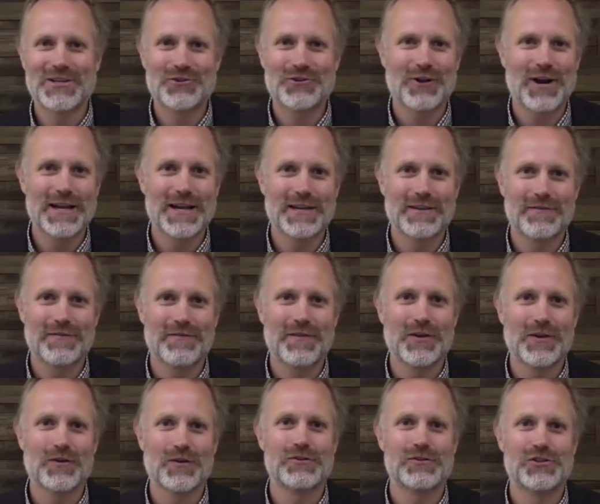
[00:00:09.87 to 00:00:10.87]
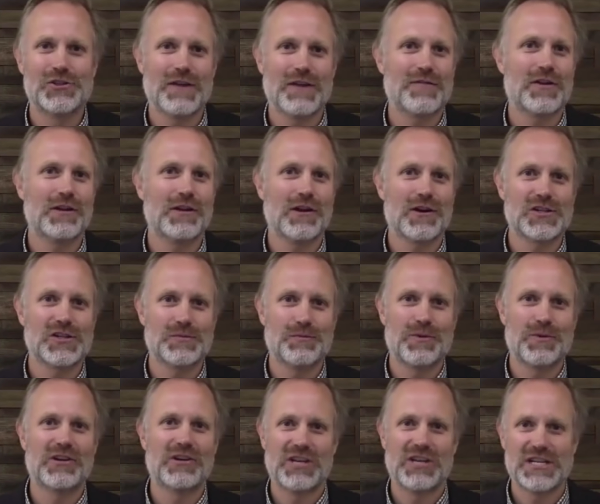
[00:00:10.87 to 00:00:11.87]
trying to fill Jeff Clark's
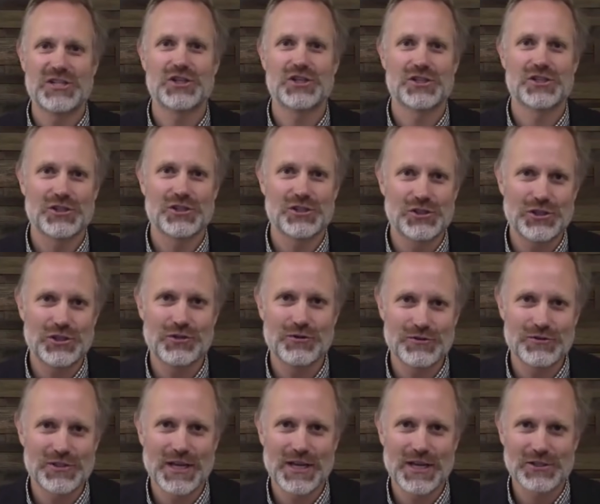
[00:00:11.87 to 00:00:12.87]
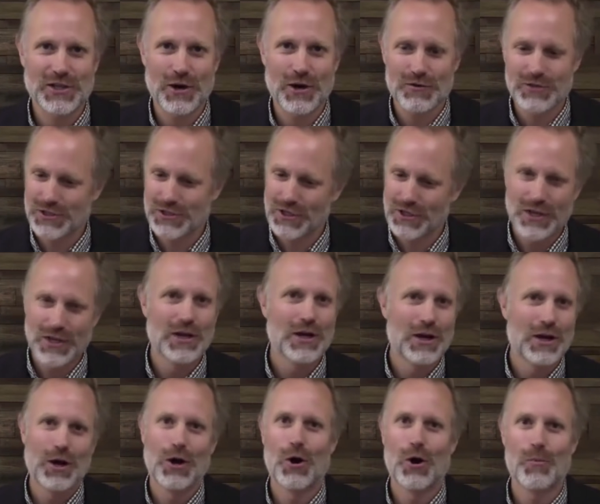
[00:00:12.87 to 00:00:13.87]
prodigious shoes as host.
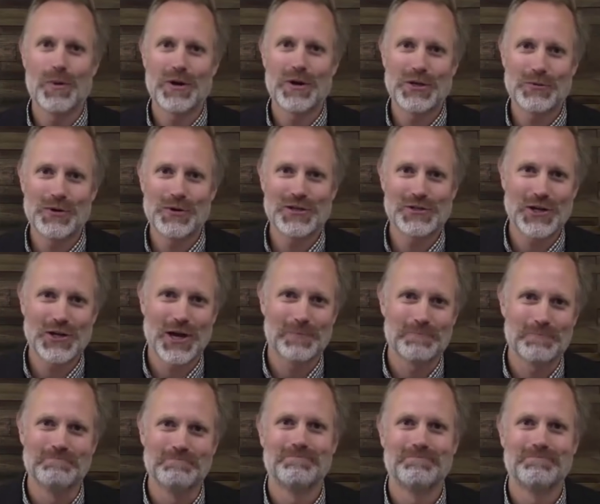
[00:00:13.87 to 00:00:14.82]
Hope I do a good job.